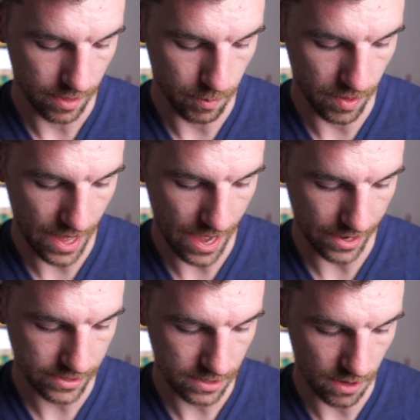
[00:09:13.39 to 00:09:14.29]
the
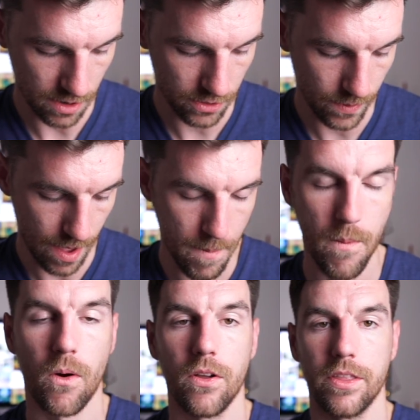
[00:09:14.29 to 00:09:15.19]
blacks all the way
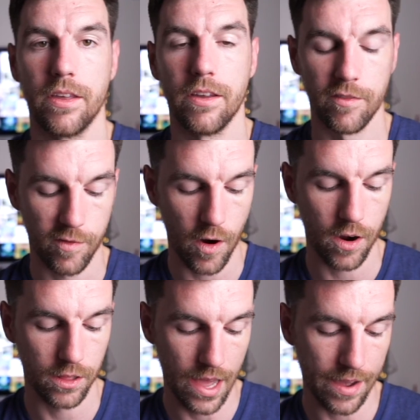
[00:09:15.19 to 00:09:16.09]
on the
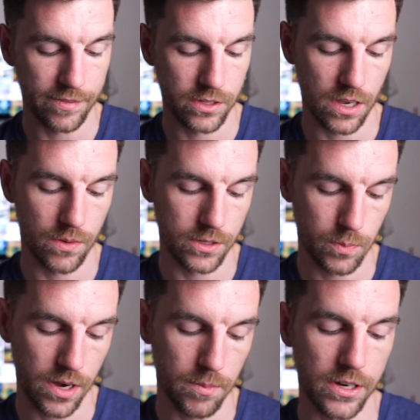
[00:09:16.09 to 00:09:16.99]
far left. So it's
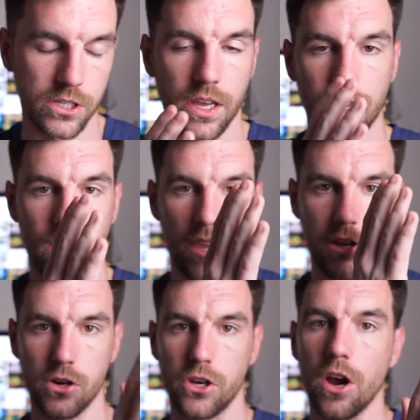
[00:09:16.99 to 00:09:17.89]
pretty much like
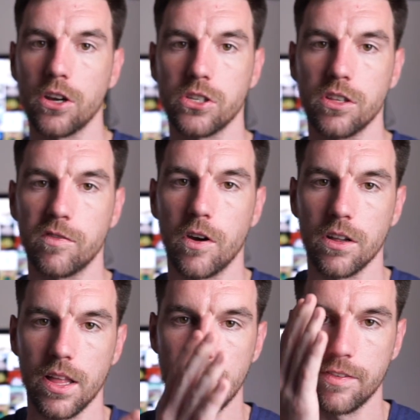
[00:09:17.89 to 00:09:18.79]
your darks on the
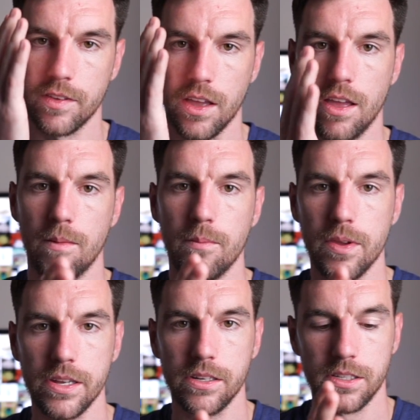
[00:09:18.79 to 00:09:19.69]
far left,
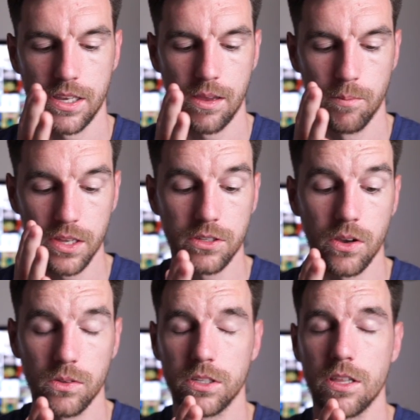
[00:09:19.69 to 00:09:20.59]
mid
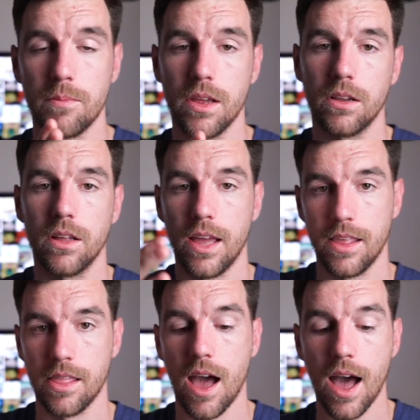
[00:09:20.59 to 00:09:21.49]
midtones in the middle,
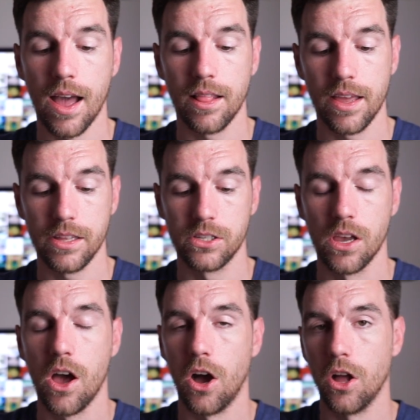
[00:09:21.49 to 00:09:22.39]
and then the
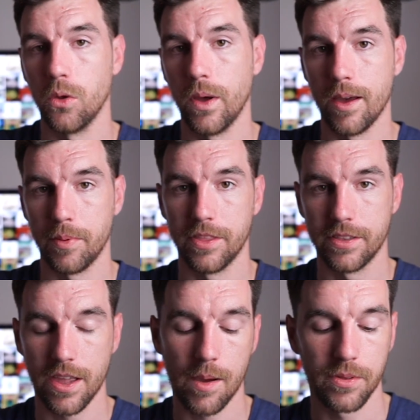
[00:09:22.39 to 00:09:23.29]
highlights all the way up
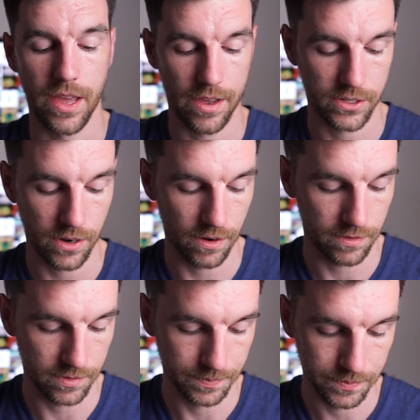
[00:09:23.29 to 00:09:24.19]
at the top of the
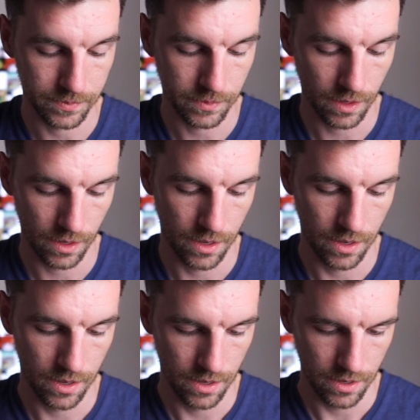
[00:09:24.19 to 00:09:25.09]
S-curve.
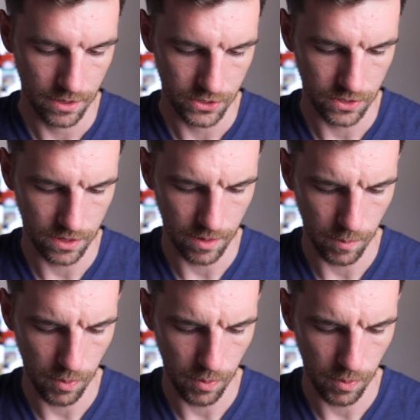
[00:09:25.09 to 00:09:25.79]
So I'm gonna